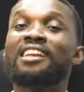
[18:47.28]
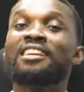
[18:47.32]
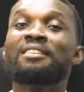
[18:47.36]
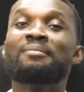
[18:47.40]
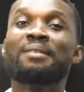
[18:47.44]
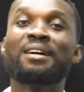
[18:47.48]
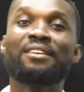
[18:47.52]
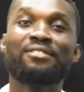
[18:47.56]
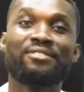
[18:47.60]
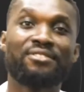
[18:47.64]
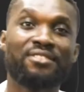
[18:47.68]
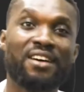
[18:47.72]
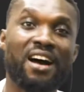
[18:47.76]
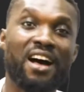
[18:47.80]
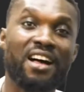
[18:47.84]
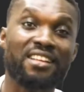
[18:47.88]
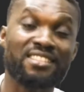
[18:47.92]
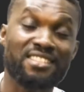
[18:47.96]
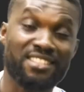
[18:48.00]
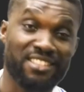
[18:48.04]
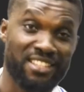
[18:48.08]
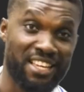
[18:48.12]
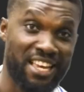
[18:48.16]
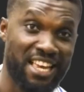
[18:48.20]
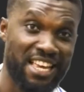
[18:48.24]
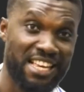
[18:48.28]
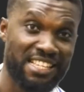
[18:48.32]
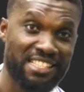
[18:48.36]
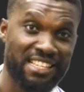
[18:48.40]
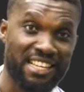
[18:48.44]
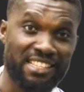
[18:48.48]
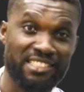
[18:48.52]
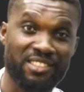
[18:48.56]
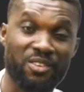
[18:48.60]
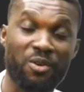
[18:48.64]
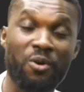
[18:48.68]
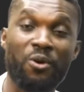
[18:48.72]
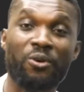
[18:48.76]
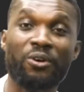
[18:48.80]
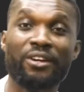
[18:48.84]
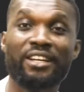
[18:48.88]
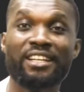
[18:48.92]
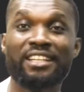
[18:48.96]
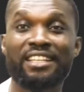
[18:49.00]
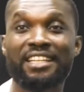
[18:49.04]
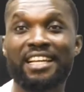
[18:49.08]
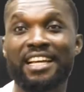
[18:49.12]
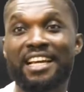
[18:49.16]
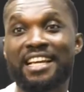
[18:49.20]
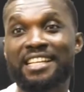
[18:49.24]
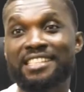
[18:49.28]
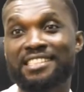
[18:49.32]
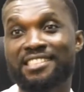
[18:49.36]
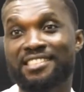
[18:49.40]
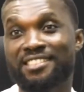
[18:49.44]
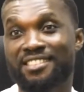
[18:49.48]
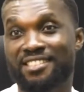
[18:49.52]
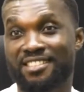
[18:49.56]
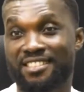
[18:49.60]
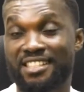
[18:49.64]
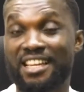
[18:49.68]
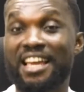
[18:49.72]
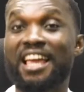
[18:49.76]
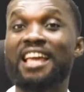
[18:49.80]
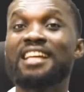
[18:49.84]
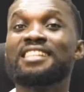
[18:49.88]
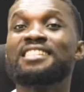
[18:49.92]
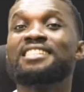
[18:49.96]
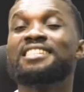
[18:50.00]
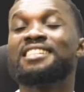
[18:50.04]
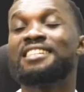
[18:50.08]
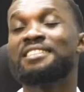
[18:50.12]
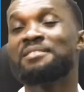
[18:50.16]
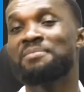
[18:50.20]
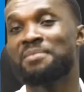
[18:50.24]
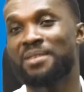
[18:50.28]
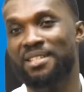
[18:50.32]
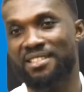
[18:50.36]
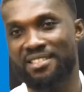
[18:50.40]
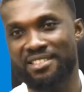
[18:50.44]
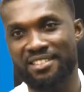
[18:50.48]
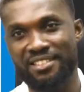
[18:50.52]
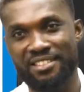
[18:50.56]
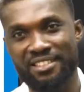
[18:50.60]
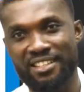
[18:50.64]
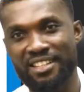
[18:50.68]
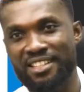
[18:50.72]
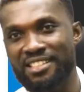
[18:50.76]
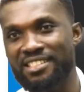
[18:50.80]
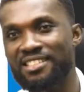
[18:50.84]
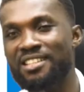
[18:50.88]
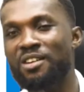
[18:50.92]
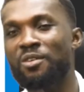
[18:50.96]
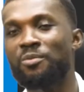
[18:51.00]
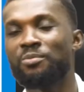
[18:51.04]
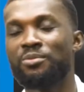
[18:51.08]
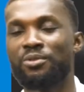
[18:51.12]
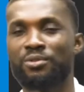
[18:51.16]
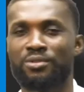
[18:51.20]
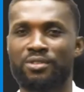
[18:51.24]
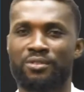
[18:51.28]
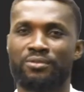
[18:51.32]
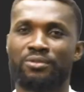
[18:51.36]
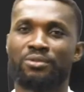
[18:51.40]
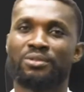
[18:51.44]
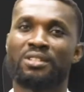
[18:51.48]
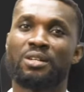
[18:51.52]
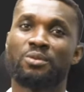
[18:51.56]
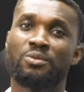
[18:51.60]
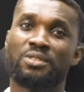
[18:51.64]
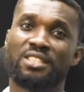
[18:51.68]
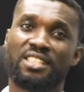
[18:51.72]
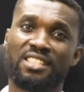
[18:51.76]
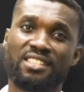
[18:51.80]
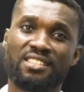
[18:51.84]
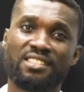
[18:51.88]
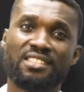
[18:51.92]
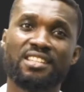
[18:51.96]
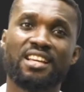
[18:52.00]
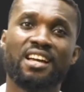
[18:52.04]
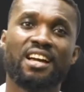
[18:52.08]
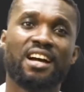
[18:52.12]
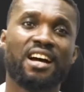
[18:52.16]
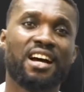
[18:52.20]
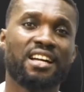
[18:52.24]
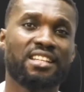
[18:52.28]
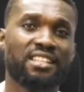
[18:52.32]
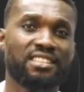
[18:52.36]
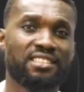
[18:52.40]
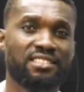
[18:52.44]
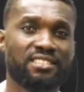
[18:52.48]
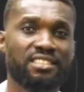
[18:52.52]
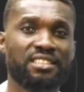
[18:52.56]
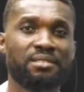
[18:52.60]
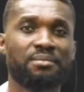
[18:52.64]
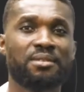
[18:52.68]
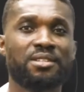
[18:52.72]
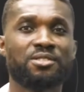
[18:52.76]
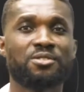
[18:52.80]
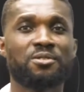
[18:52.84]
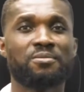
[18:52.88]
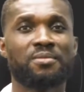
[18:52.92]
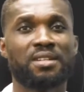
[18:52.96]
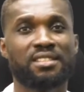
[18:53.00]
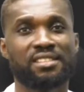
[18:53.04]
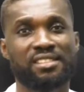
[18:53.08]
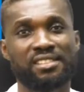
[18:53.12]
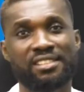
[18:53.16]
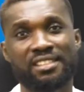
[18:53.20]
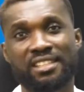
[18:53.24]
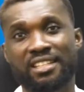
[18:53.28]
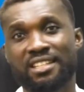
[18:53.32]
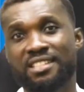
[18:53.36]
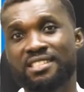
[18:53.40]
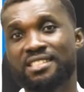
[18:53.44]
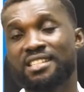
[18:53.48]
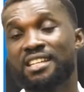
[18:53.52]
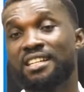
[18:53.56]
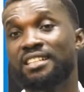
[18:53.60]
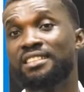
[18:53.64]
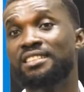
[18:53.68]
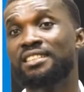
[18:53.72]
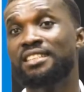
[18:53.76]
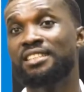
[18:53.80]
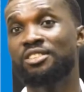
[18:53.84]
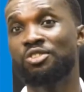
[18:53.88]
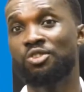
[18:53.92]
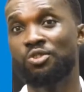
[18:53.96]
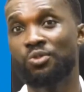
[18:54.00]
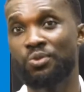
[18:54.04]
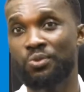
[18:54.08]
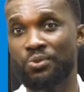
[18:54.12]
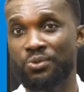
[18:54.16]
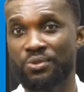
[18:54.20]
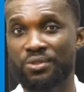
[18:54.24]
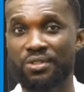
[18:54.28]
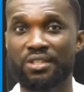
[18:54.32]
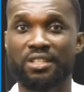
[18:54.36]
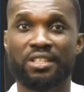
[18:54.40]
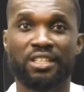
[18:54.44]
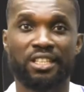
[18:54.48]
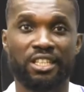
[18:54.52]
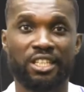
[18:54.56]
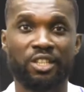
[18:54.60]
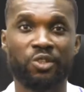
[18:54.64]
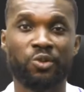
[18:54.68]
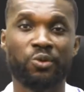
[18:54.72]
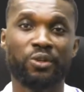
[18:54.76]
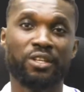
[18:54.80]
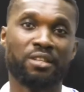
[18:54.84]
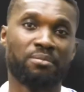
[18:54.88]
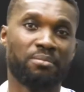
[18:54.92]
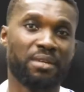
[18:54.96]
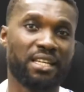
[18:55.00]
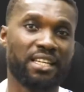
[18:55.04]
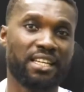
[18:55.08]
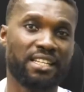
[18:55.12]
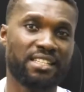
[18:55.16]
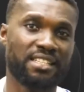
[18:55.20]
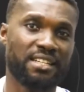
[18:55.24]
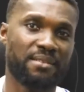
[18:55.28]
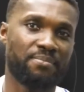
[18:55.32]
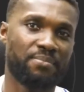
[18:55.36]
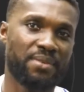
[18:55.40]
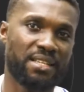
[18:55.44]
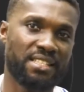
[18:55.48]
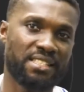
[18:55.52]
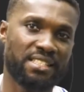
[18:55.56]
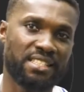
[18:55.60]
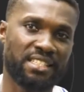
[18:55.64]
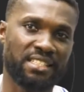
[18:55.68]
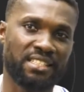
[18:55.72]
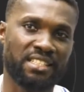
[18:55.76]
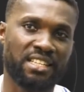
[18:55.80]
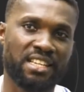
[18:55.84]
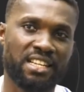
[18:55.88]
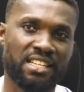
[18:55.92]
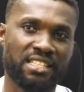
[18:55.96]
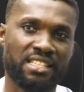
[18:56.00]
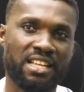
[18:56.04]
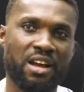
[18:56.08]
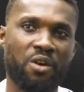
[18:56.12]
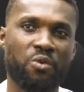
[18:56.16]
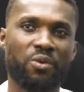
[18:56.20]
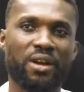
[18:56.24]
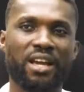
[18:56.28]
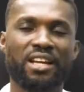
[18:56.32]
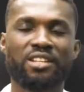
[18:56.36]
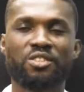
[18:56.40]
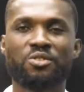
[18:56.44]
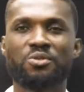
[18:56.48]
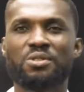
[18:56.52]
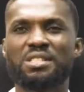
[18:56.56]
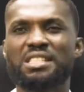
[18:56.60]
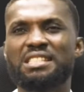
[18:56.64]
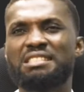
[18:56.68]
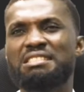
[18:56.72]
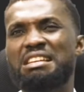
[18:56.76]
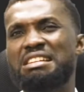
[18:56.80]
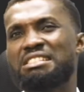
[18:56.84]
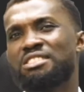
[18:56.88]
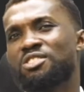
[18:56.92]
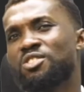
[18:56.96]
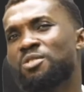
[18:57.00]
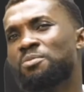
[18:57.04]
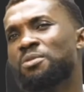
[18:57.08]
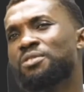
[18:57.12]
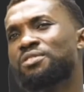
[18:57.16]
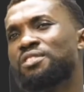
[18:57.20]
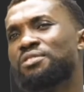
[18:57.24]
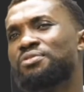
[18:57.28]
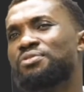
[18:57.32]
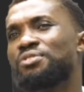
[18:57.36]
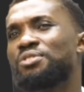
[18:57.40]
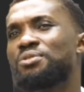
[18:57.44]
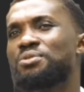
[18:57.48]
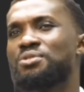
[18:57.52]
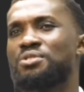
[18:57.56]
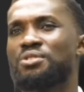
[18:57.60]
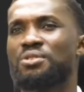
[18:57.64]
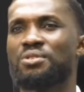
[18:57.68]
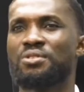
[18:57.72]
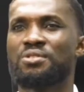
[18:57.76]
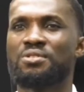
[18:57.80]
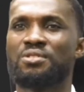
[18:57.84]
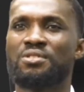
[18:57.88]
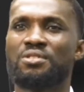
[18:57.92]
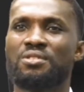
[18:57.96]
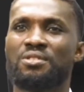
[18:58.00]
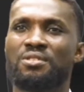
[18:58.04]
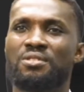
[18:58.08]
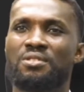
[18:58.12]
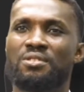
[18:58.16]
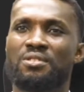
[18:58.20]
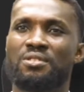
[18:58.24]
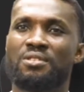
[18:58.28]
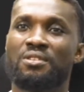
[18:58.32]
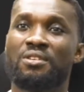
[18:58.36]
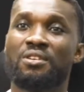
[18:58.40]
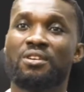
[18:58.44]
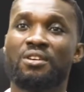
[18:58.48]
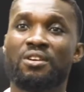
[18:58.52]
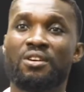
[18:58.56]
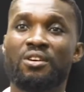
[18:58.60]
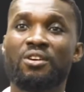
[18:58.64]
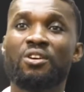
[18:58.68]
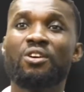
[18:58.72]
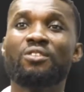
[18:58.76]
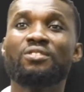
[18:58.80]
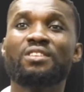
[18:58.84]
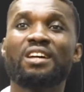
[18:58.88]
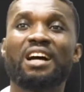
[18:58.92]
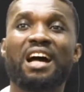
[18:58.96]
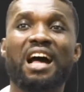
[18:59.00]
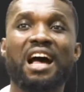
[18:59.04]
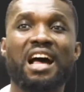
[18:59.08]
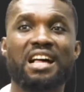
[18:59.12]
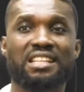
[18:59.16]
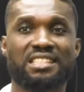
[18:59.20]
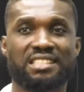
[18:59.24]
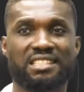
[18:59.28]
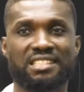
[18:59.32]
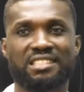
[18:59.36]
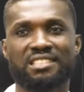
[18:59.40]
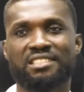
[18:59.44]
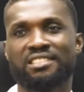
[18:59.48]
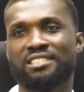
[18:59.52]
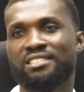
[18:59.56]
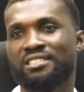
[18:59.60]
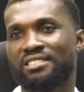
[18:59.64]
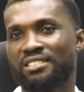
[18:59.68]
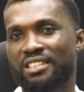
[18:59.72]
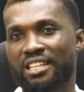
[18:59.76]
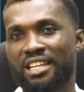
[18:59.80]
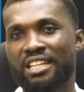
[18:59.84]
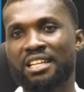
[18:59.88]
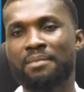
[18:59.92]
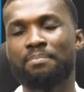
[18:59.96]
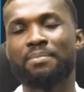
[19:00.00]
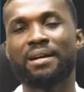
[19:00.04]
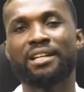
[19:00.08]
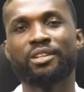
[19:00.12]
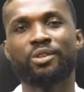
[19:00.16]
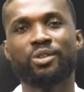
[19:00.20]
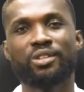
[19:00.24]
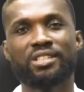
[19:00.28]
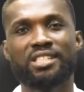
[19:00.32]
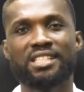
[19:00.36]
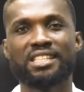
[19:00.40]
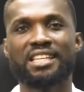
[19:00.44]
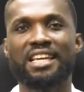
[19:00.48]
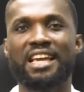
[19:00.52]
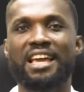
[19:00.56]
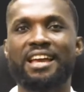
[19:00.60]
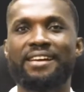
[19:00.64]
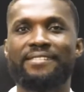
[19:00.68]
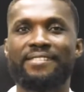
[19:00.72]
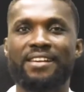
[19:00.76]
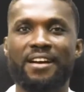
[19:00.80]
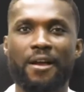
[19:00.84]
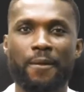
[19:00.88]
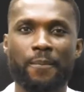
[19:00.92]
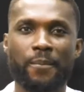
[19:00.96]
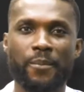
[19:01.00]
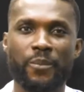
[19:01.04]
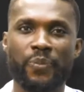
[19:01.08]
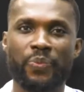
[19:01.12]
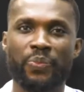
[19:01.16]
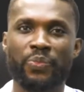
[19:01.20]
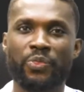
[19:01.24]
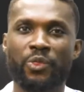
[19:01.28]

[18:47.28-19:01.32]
Animal fats, yes, as the oil, yes. Earthen materials, now beautiful. Now, these are the three major materials they use, you know, in making their painting. Now, can you state some of the features of the art in the Paleolithic era?